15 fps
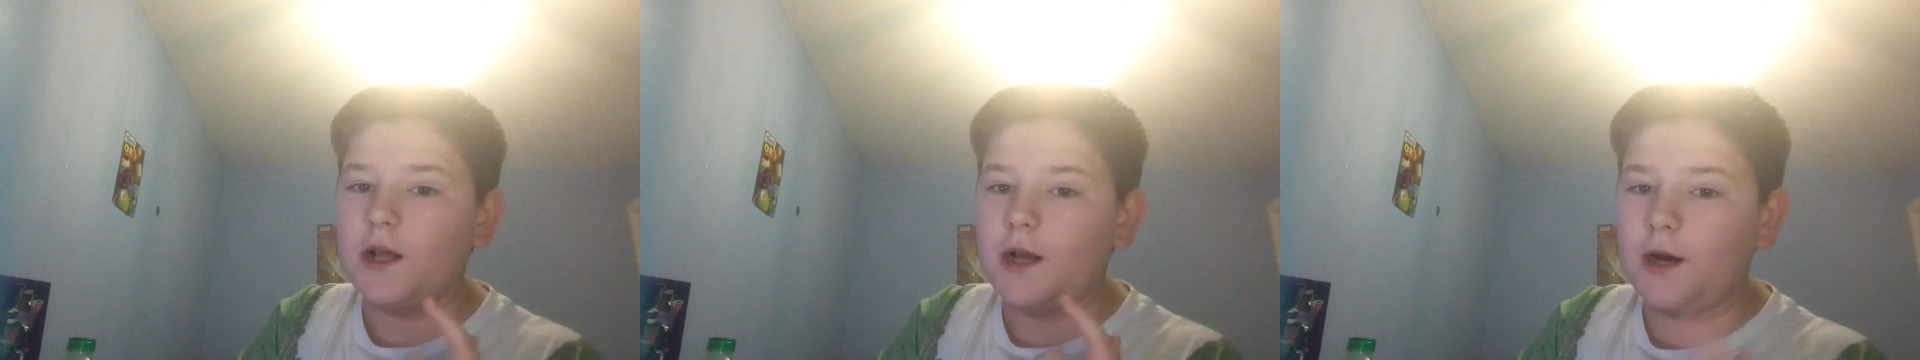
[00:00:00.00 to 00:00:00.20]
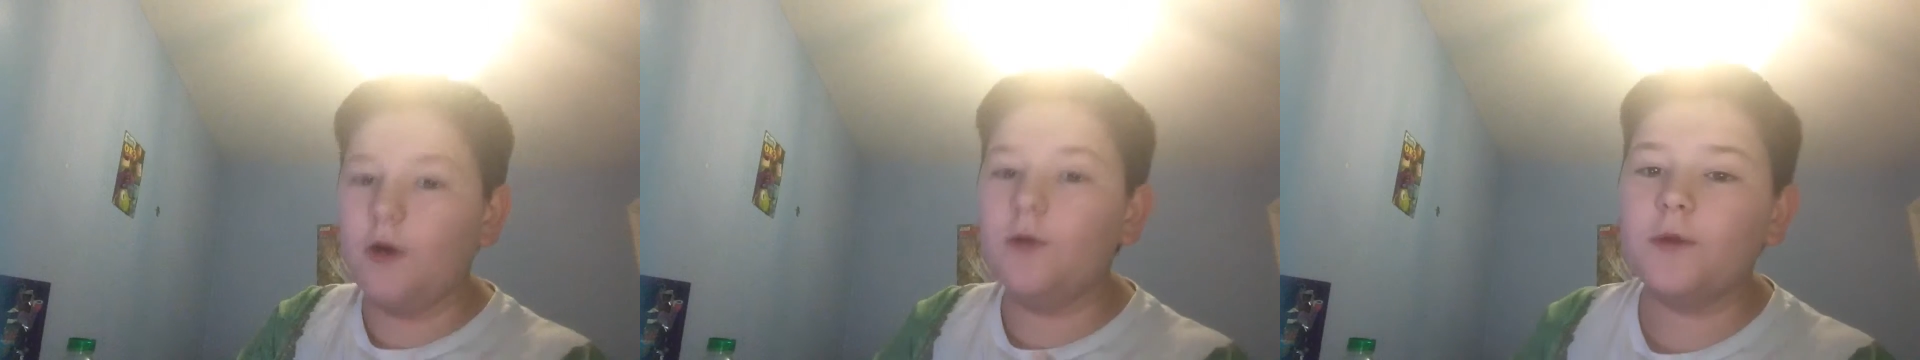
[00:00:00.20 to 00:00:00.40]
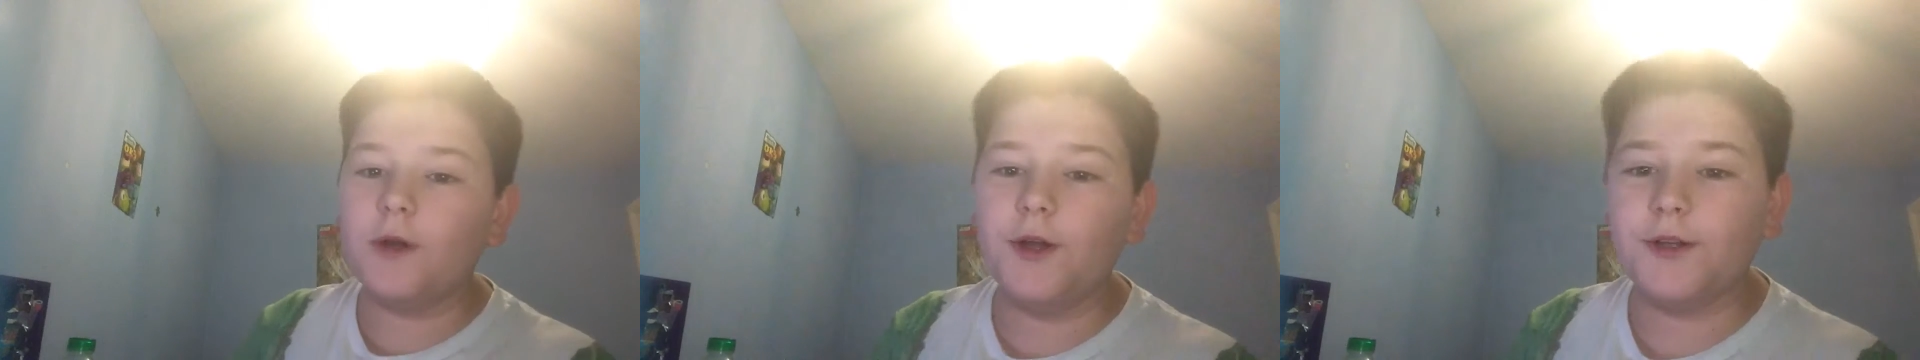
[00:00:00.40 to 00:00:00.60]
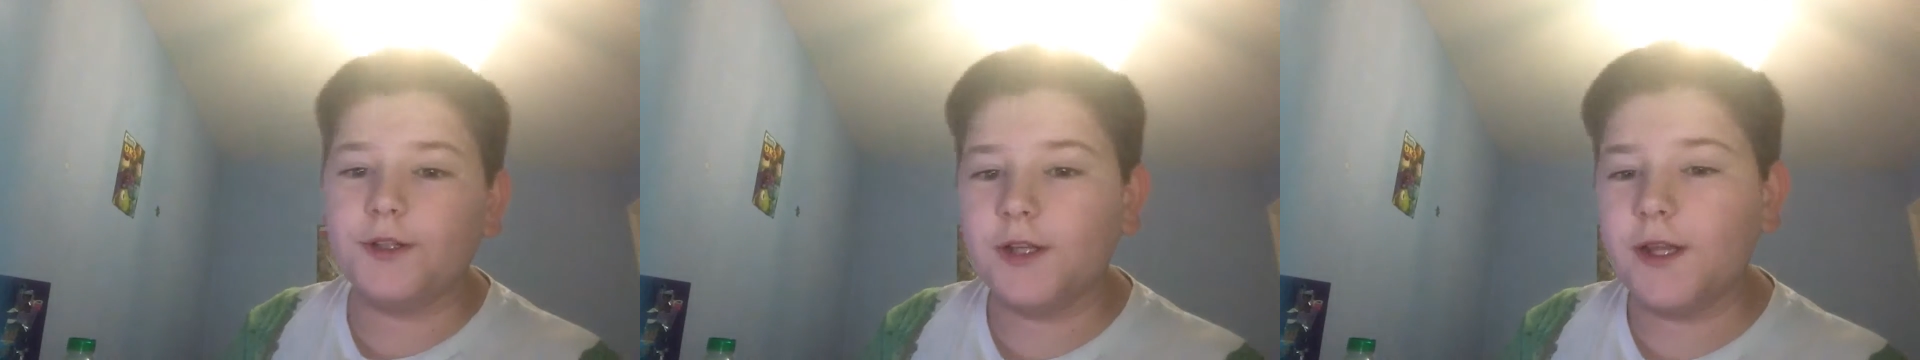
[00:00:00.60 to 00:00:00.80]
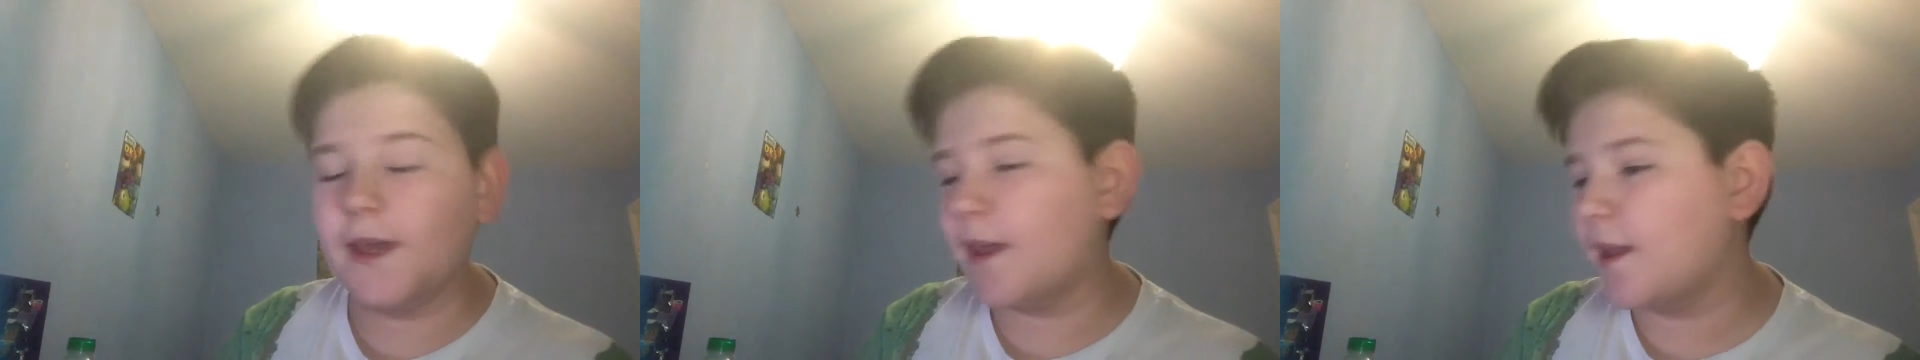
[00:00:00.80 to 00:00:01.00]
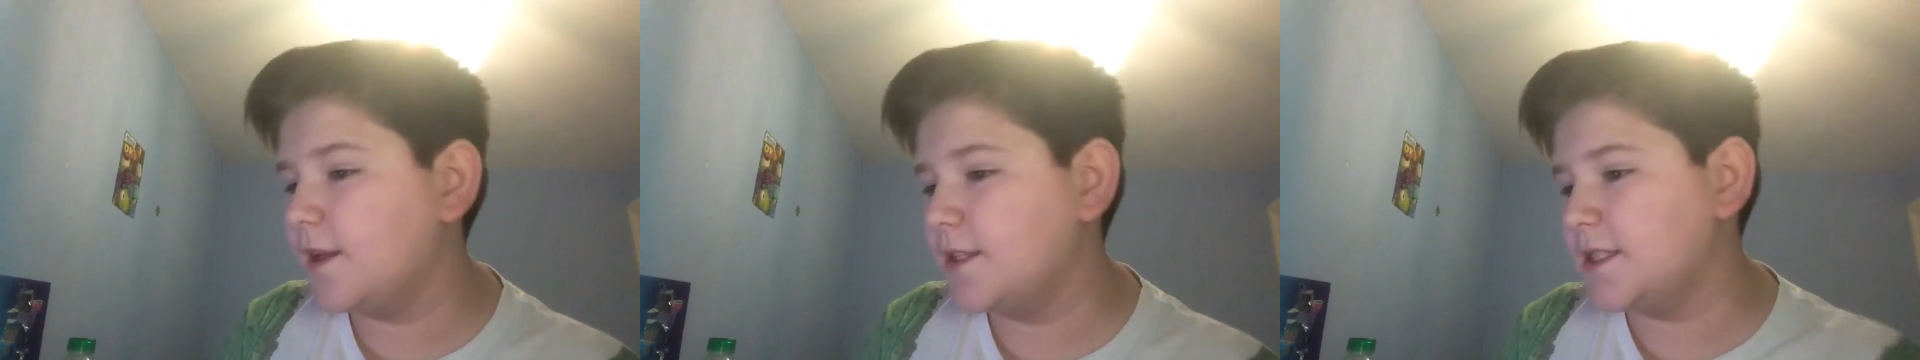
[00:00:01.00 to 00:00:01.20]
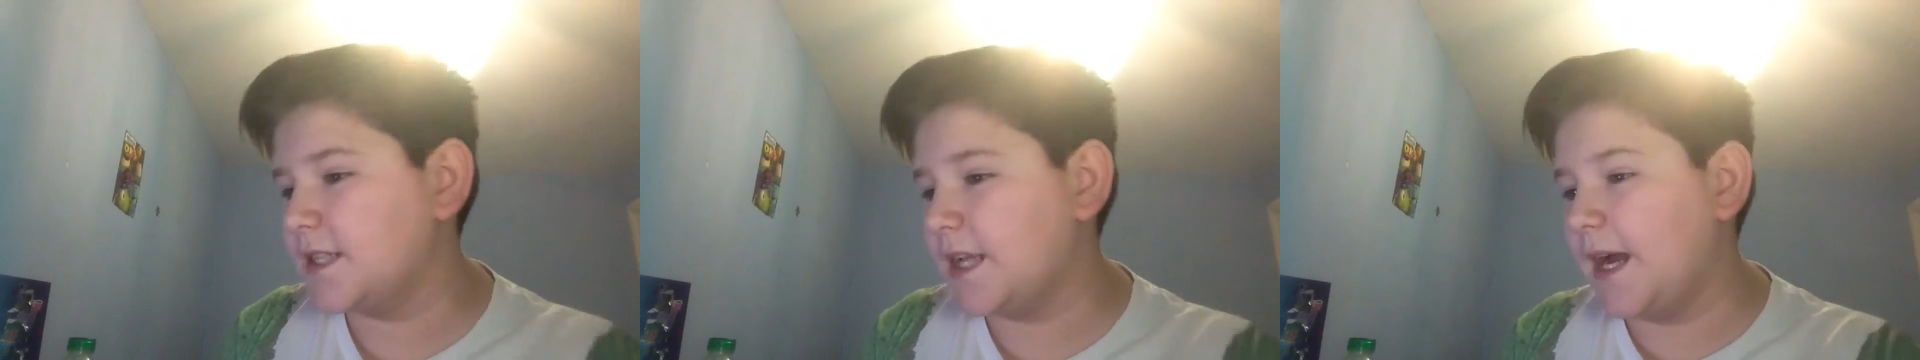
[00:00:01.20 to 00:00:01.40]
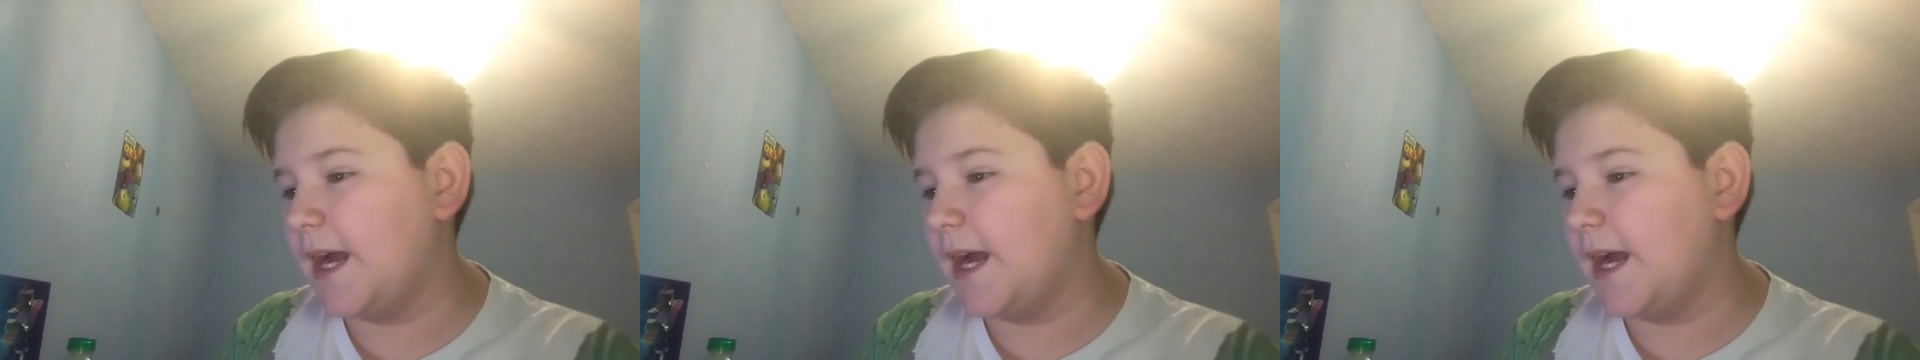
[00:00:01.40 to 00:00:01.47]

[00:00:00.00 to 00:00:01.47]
at uploading it is